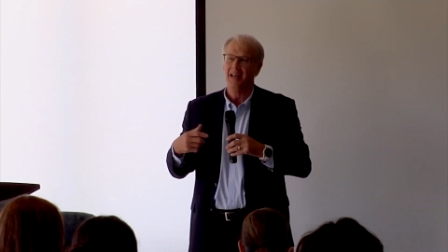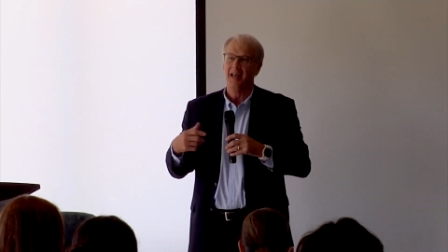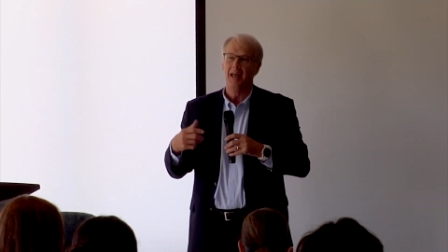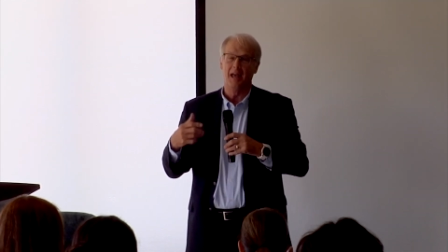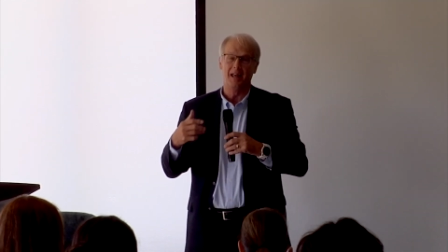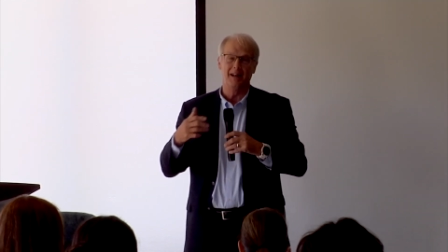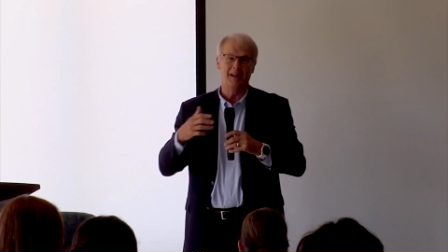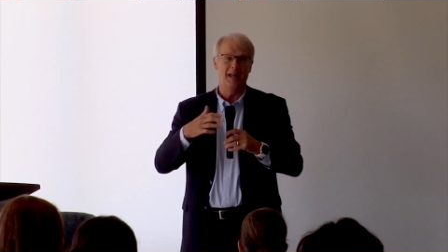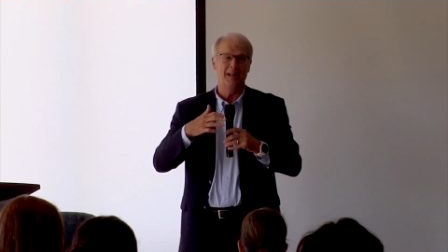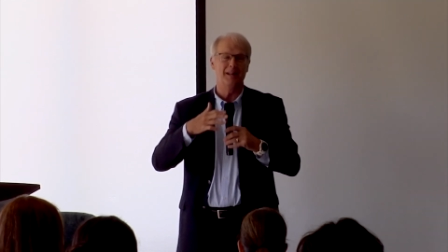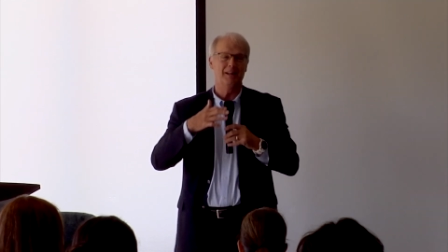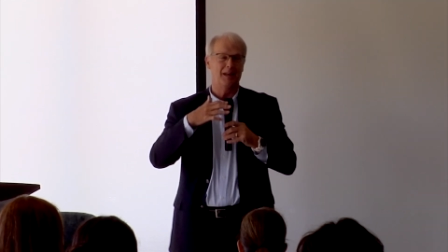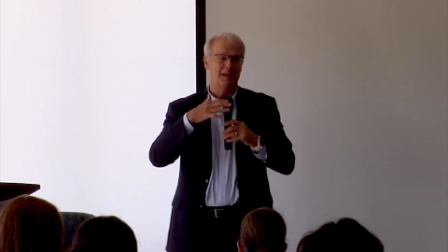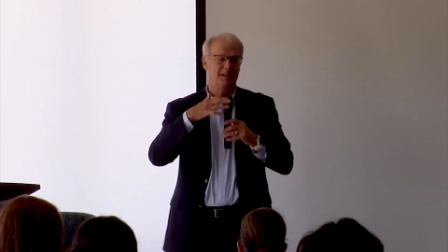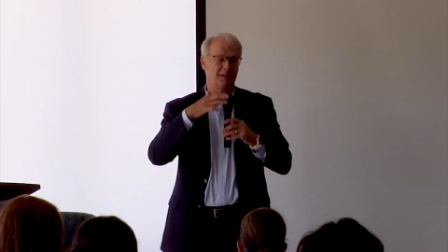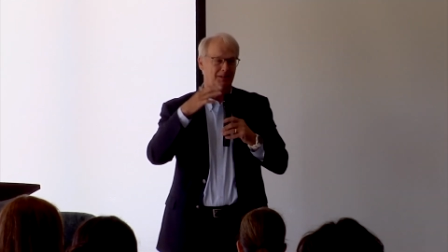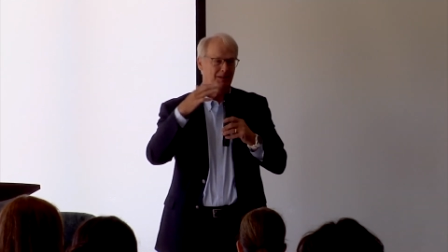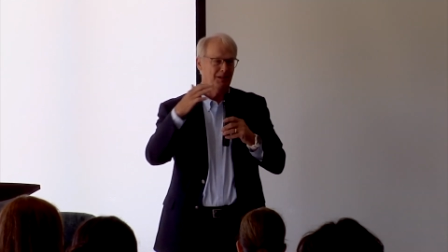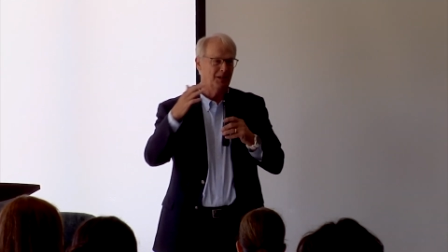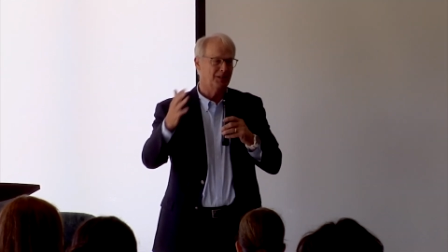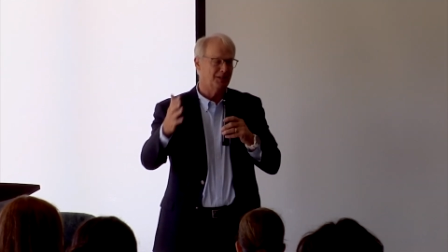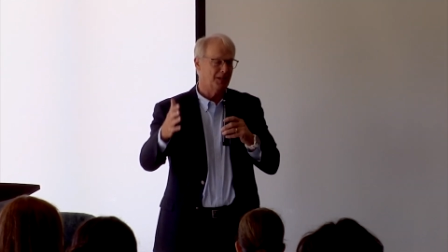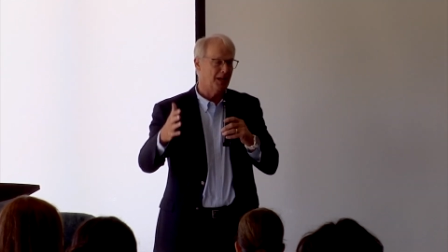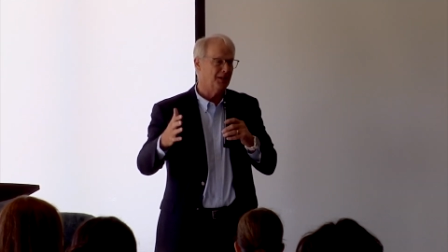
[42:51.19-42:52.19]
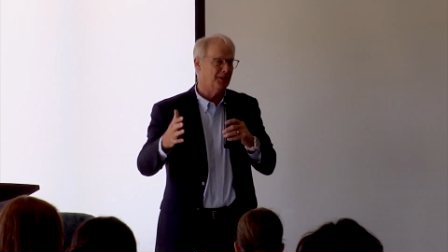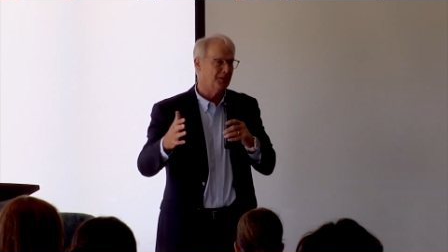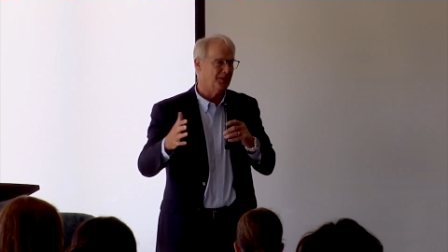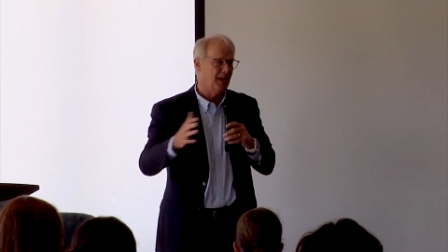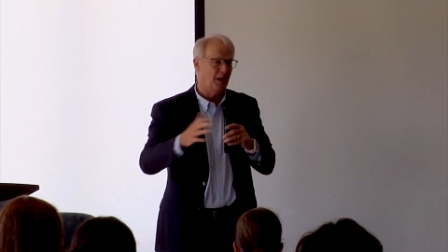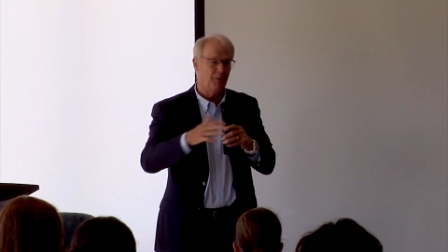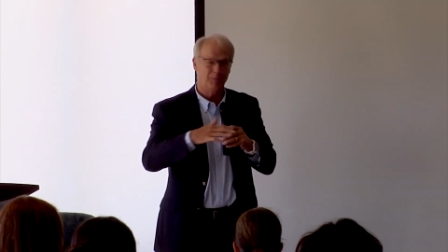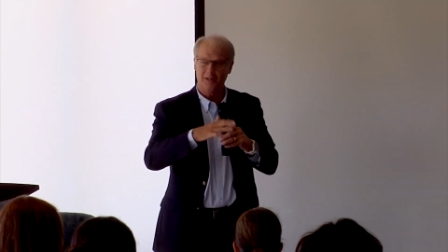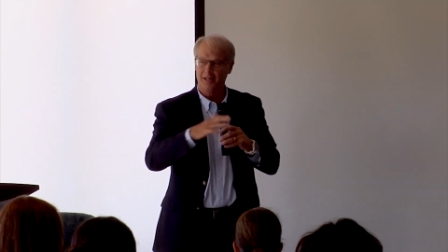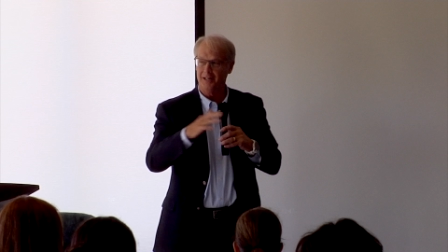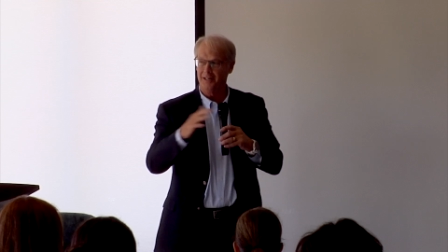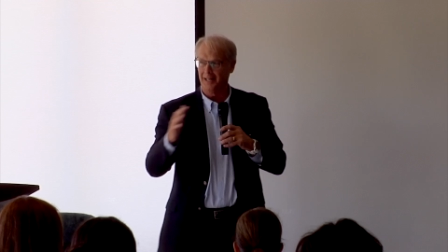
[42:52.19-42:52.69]
And at the end of the
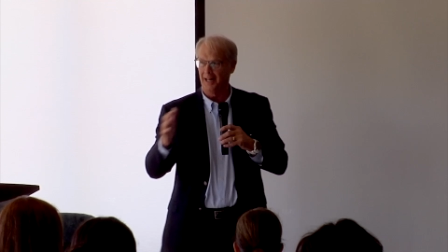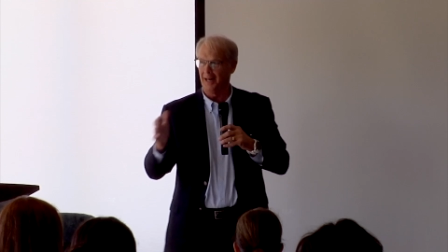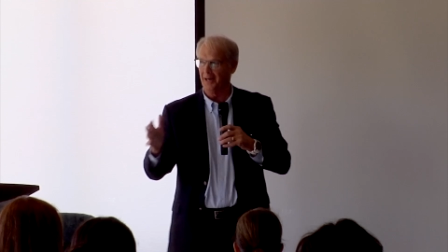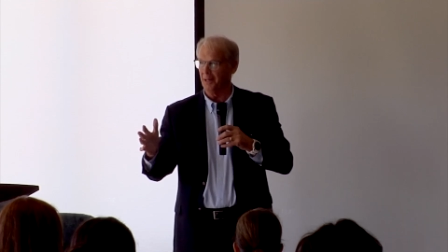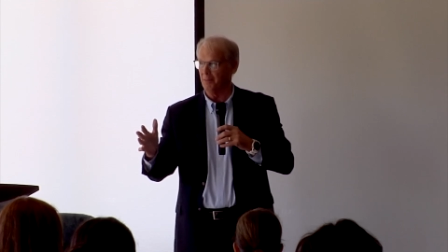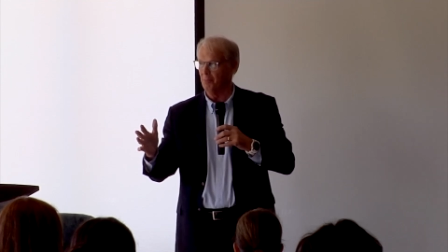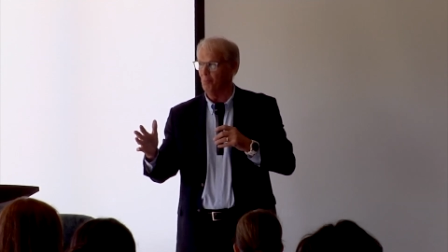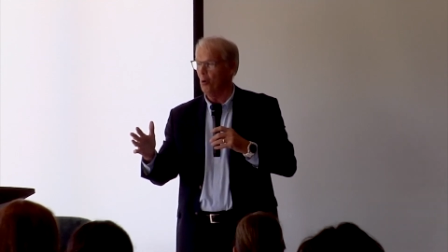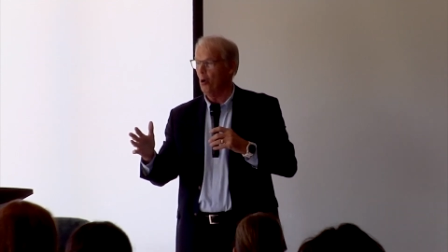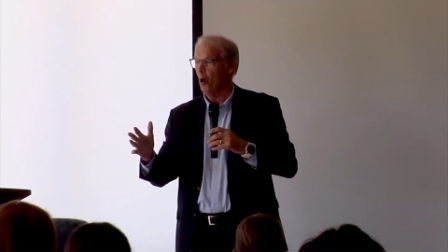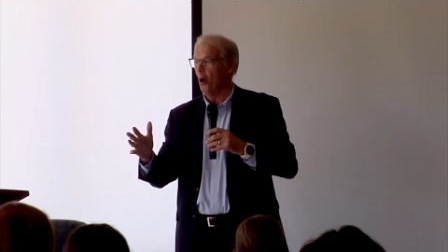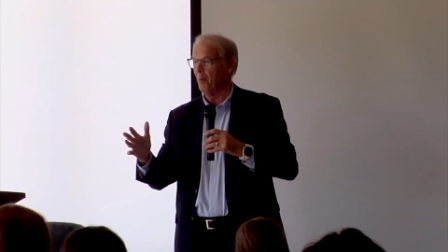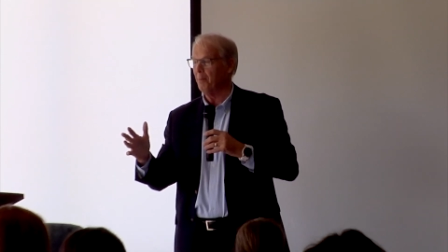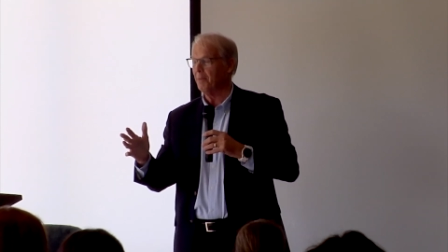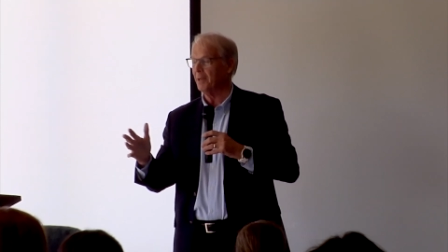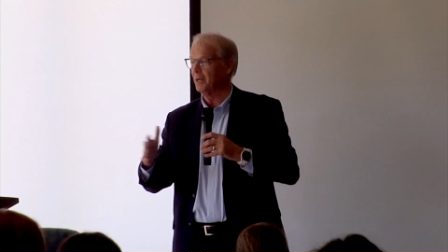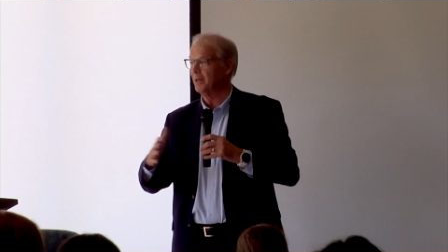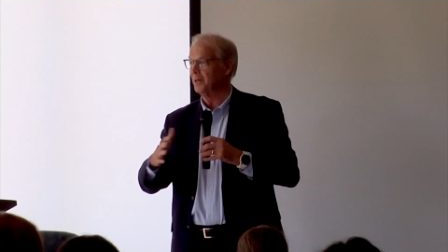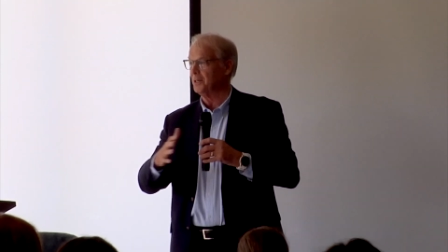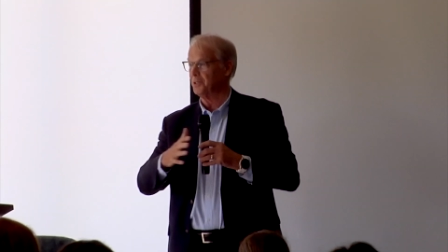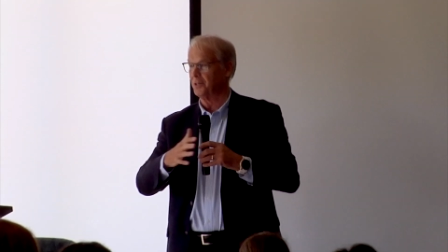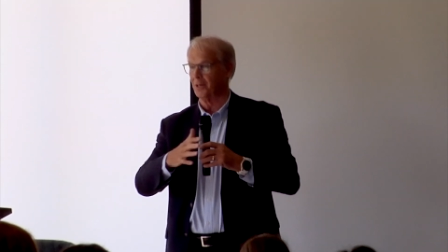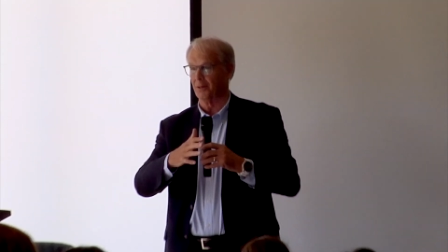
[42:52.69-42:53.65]
day, we didn't get any more because